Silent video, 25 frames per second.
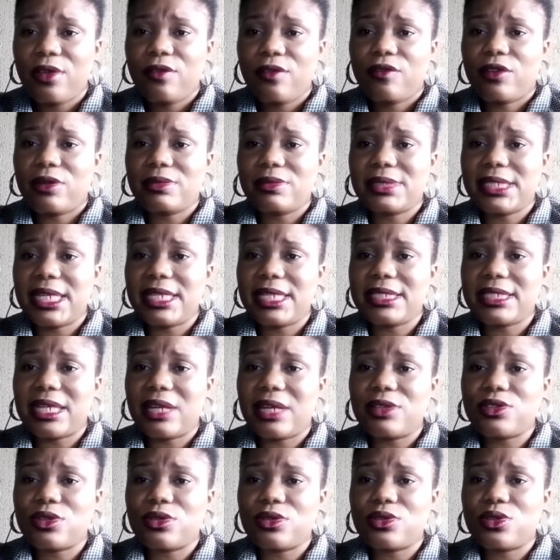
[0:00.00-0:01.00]
From
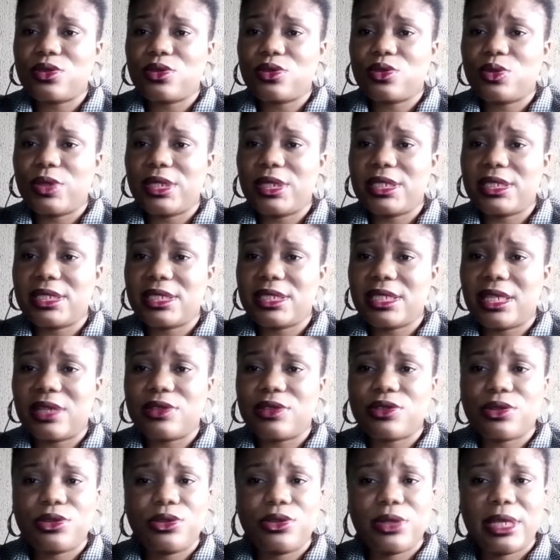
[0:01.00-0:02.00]
10,000 to
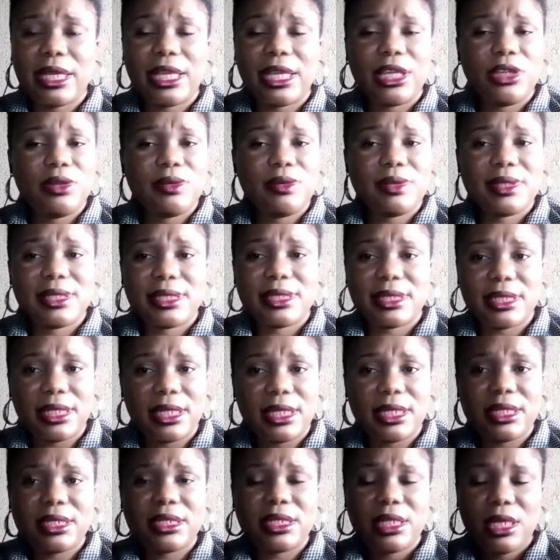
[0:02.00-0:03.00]
20,000 you can use
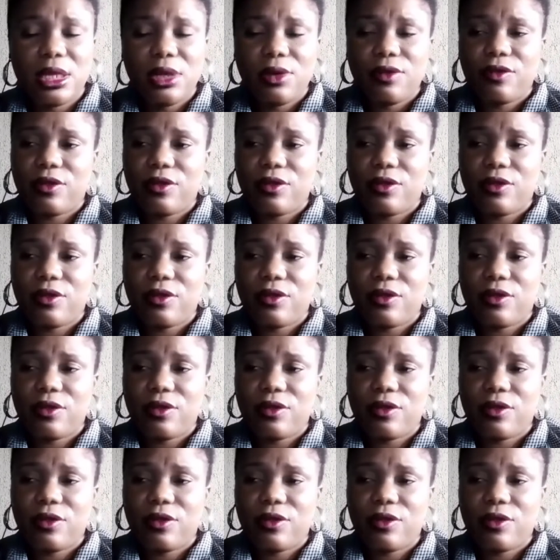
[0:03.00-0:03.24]
6.